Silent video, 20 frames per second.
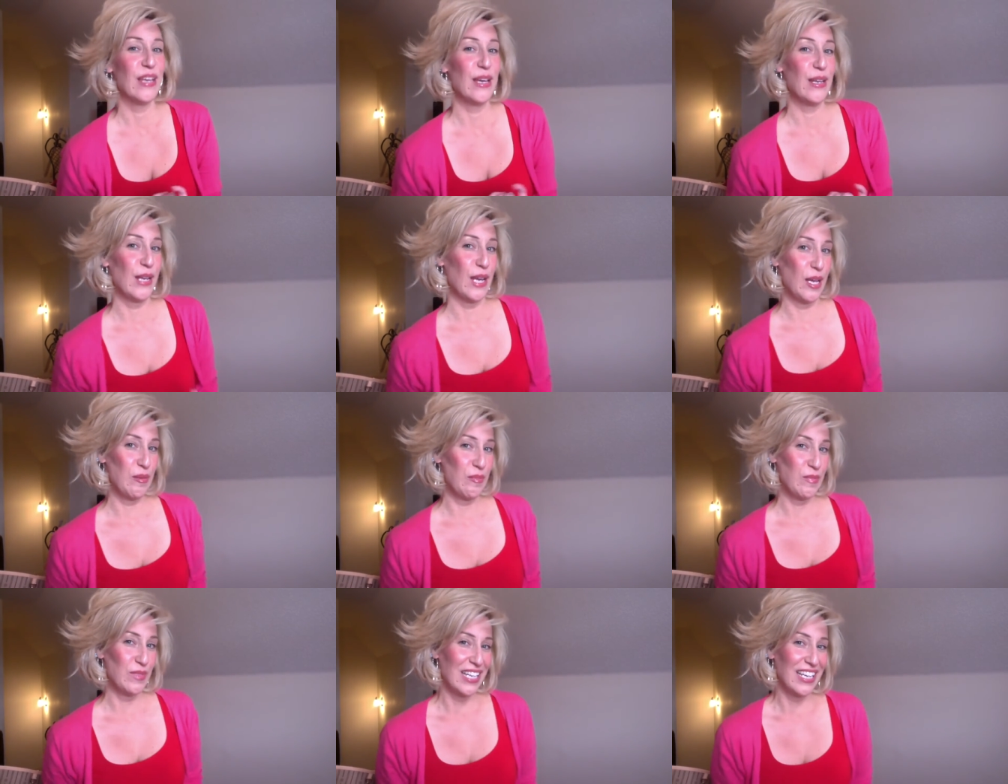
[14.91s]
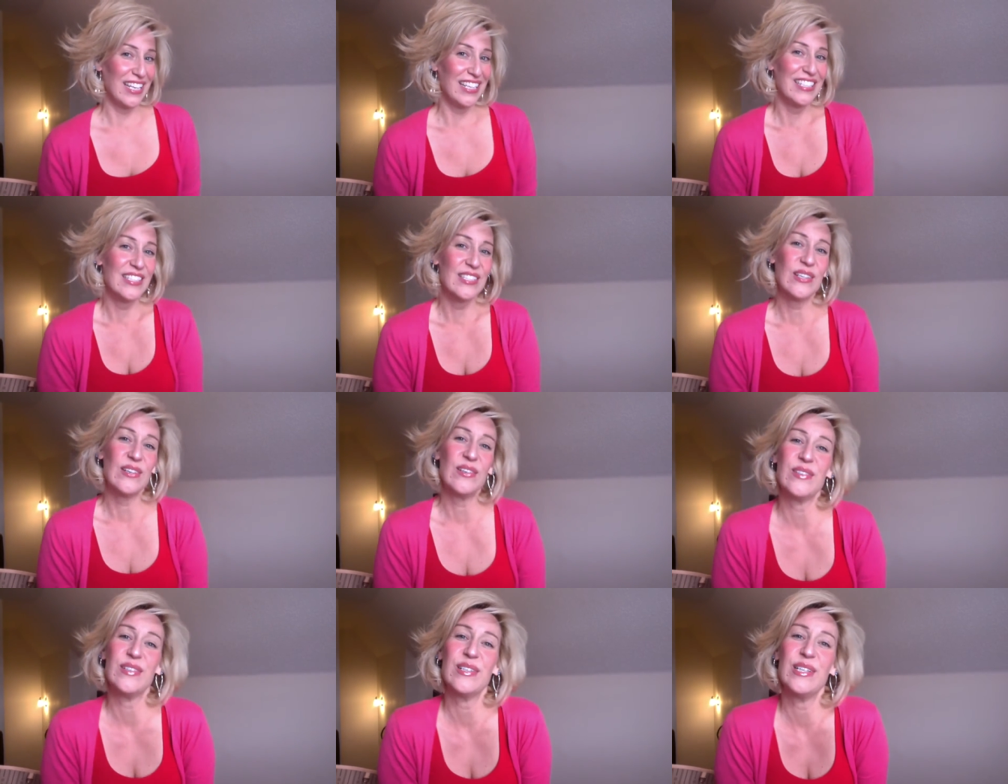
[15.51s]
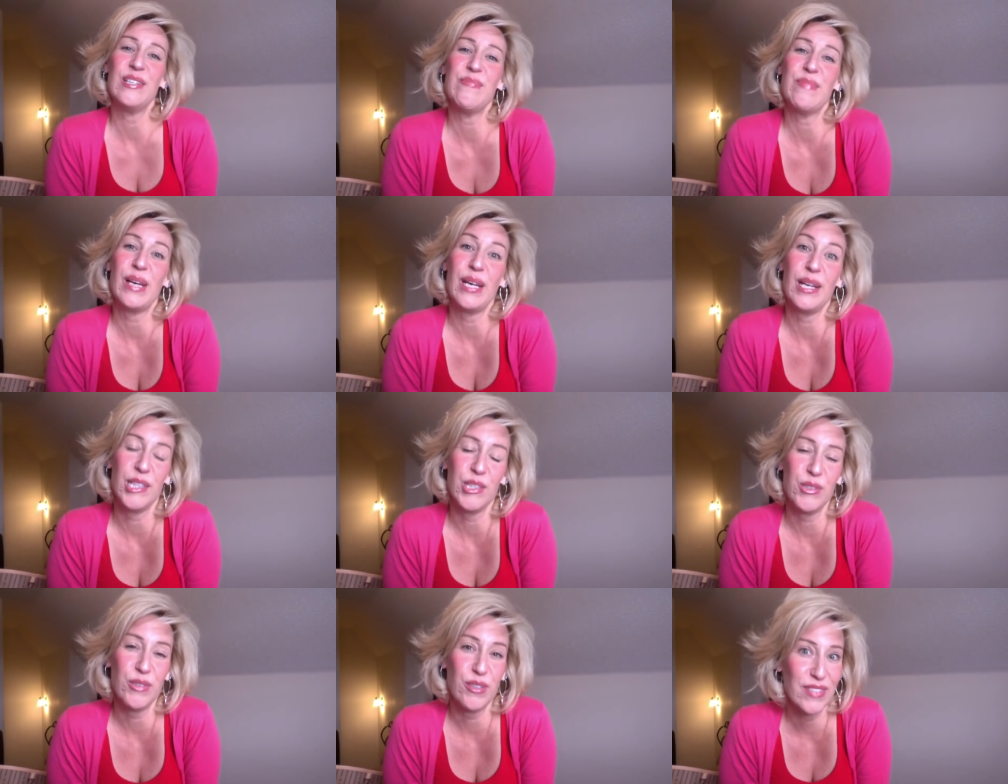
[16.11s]
an update on my
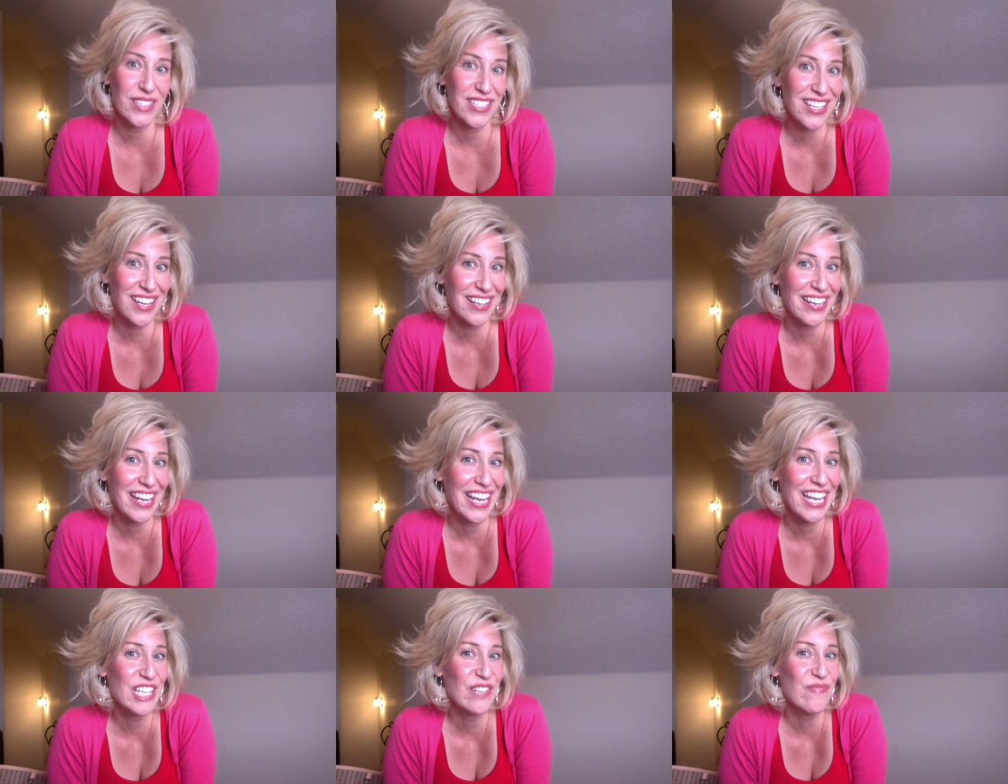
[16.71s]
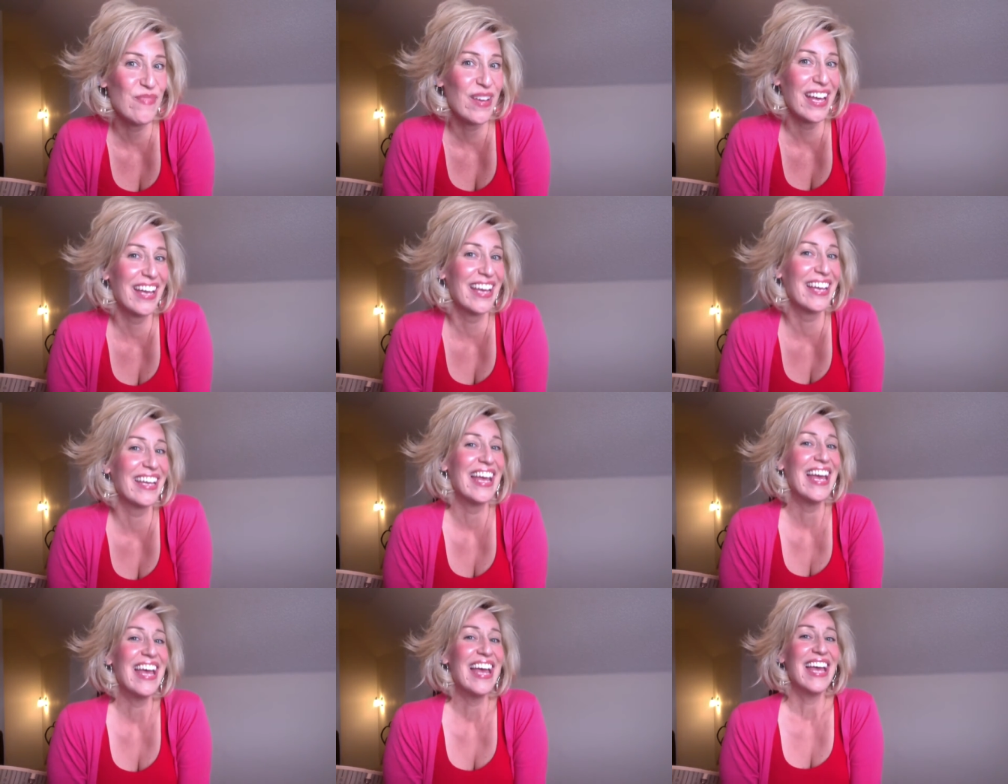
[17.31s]
Louis Vuitton handbag